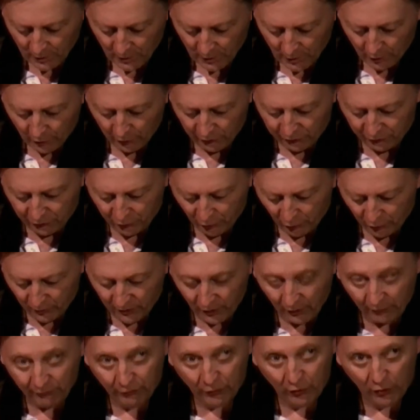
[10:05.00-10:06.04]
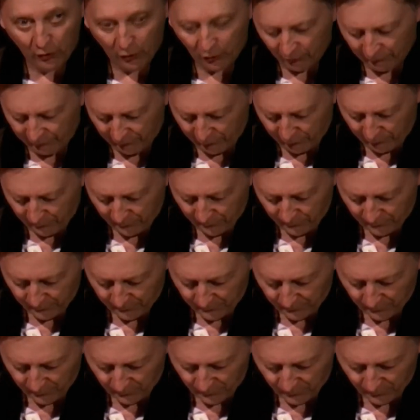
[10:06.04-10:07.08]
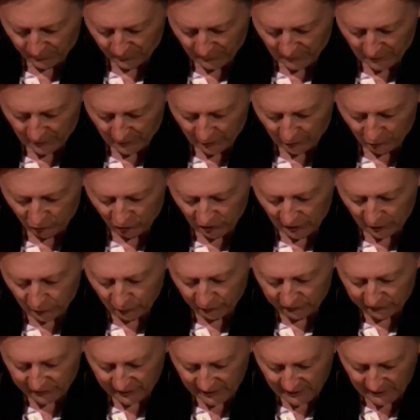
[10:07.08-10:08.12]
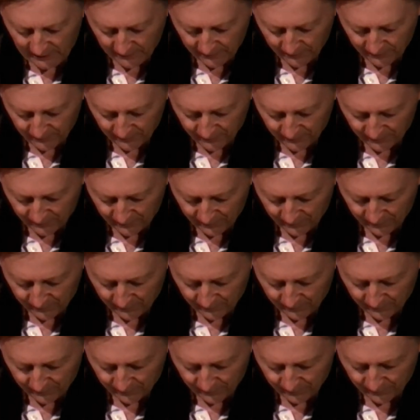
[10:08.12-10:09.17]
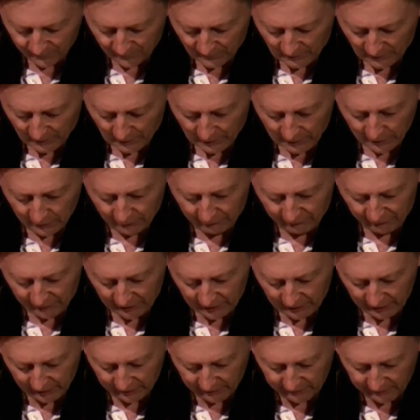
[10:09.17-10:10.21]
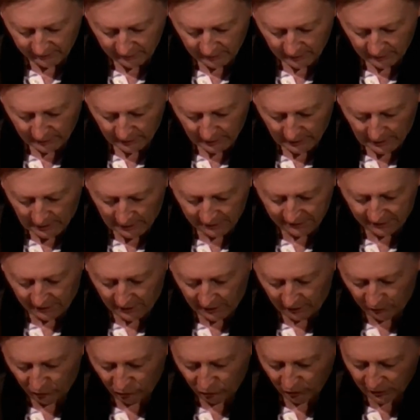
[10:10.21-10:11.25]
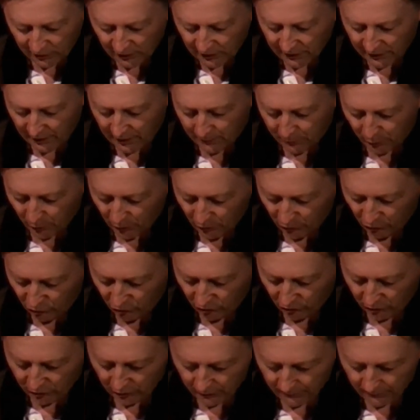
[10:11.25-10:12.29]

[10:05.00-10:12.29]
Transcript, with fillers: A story of love, jealousy, and Fate, Attraction and Repulsion.